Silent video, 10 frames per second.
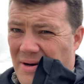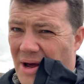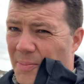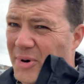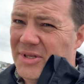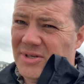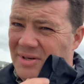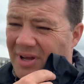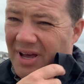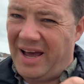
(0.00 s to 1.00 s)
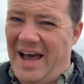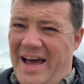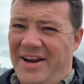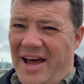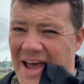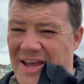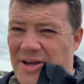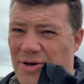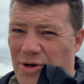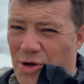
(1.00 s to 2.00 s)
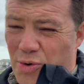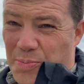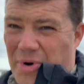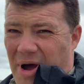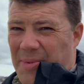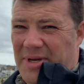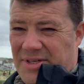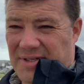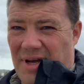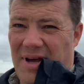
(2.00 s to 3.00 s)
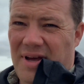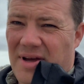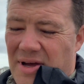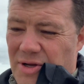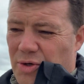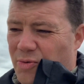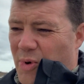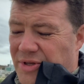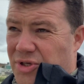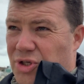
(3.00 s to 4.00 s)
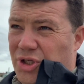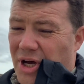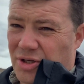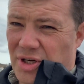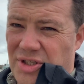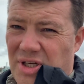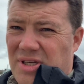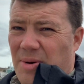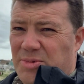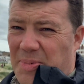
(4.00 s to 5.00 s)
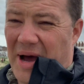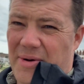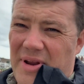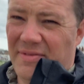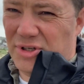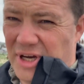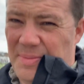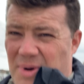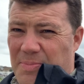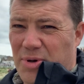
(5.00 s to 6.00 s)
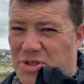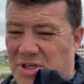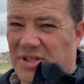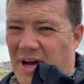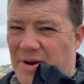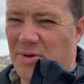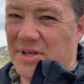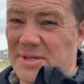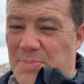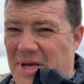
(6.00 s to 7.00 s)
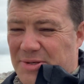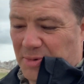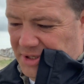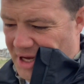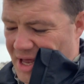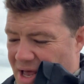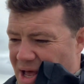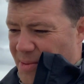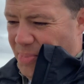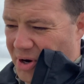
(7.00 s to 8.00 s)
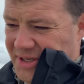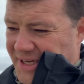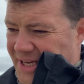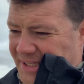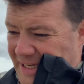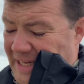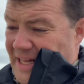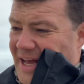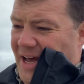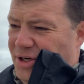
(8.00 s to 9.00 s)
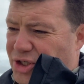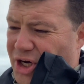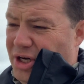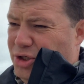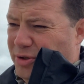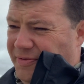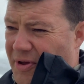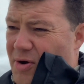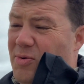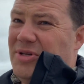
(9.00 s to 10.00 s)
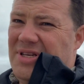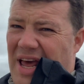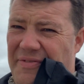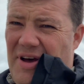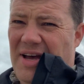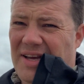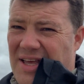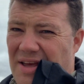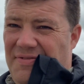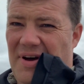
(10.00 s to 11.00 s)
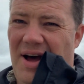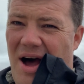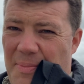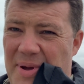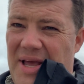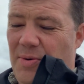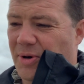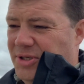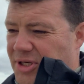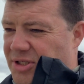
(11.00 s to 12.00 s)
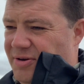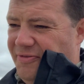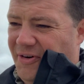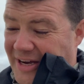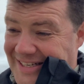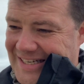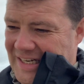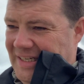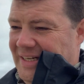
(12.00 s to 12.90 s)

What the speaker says: Now, Britain had a new Prime Minister. Winston Churchill had just come to power, Neville Chamberlain pushed aside with his appeasement policies, and Churchill's view was never give up. He wanted to fight.